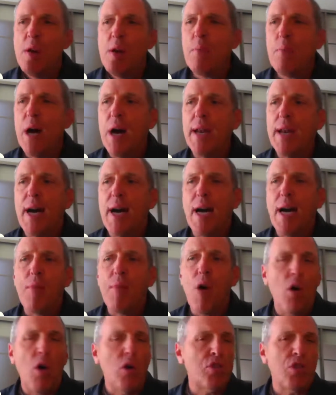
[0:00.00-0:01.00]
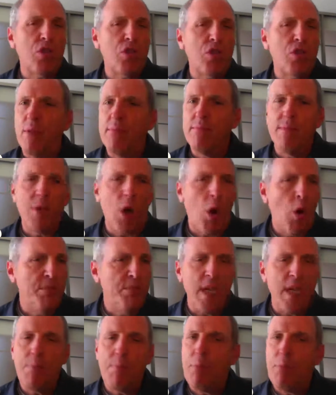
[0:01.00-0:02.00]
but also from Home
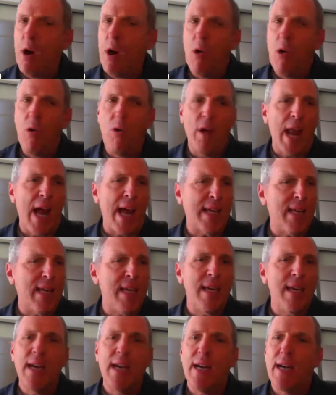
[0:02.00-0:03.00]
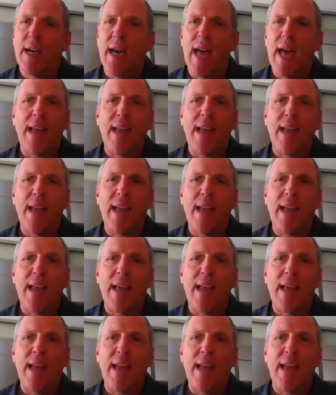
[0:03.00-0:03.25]
Depot and IKEA and